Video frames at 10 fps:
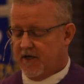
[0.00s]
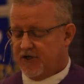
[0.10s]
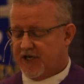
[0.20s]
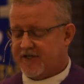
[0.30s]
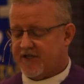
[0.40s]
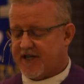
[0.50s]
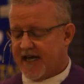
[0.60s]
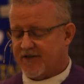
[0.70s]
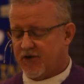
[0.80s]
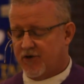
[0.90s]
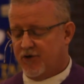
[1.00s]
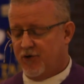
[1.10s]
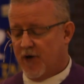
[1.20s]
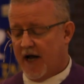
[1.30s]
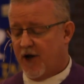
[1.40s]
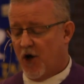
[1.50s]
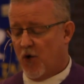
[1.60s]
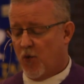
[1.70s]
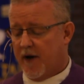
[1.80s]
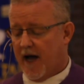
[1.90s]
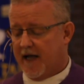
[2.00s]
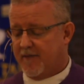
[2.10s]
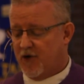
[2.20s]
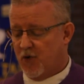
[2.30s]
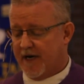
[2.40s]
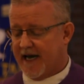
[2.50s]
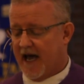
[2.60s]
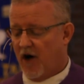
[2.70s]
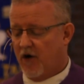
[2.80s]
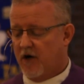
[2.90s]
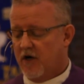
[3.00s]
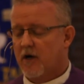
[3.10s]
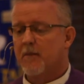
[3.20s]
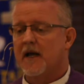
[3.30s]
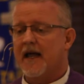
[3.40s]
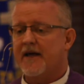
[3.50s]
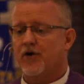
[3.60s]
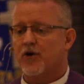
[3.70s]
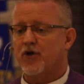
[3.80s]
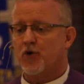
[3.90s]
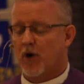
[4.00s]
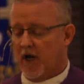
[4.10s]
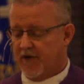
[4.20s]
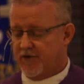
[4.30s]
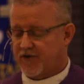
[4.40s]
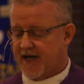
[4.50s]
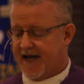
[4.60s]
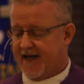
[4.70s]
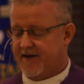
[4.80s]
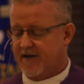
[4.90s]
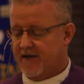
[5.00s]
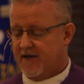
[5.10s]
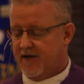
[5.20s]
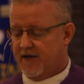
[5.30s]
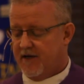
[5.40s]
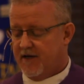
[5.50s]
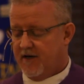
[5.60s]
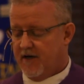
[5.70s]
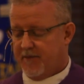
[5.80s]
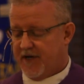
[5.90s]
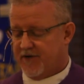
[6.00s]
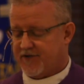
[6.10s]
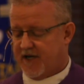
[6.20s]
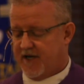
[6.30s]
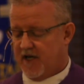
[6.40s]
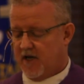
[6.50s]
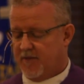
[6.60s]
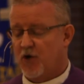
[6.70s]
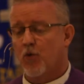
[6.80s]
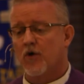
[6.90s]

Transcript: Jesus answered, "You do not know what I am doing now, but later you will understand." Peter said to him, "You will